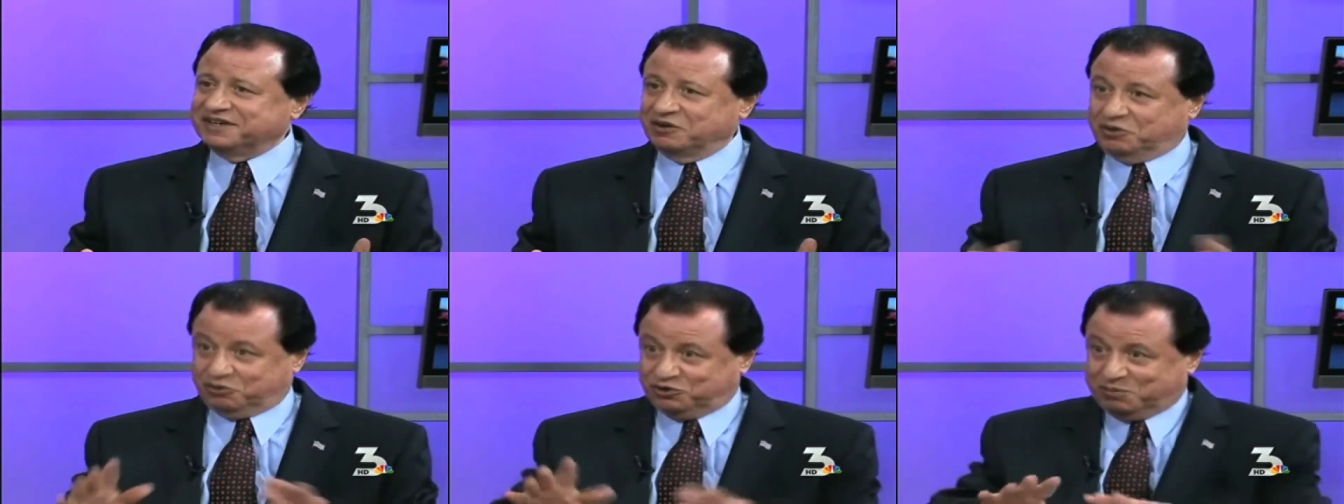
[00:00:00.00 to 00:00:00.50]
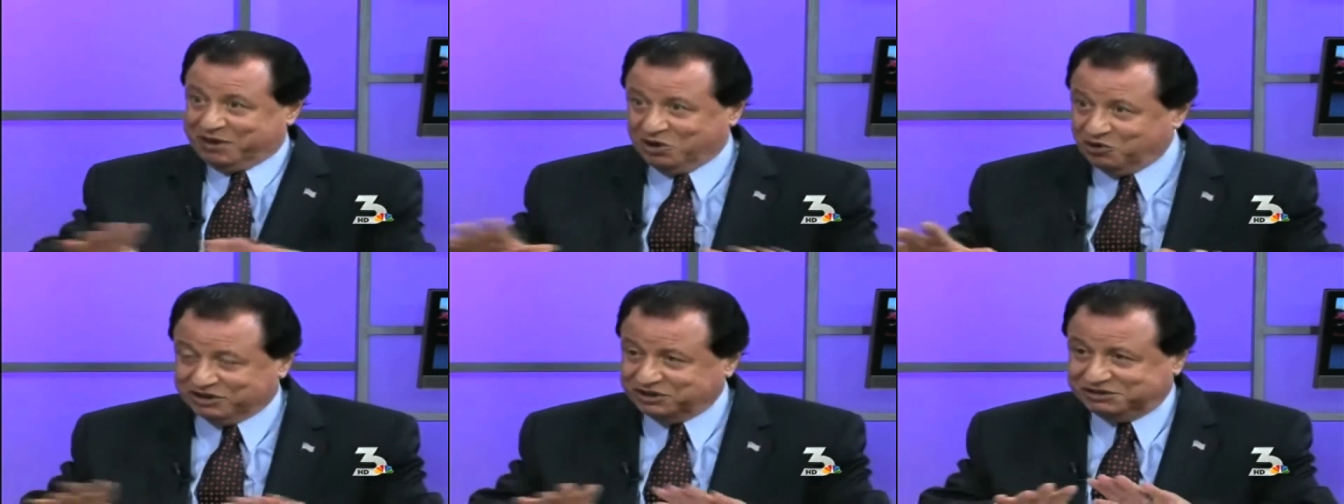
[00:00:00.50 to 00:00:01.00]
Also, the
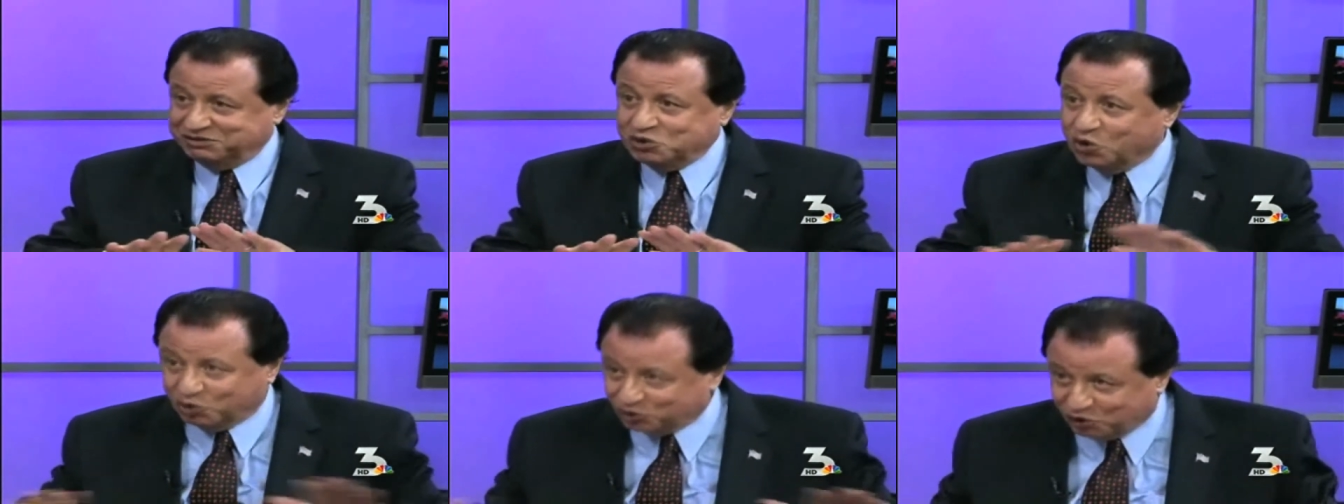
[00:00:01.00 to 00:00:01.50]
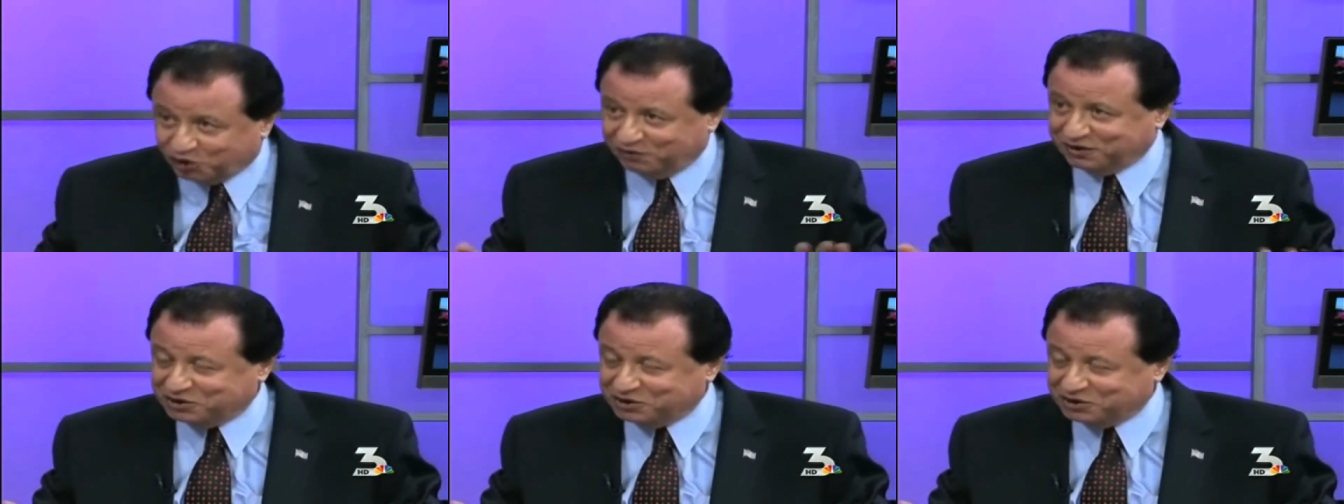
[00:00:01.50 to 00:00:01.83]
mayor has no control over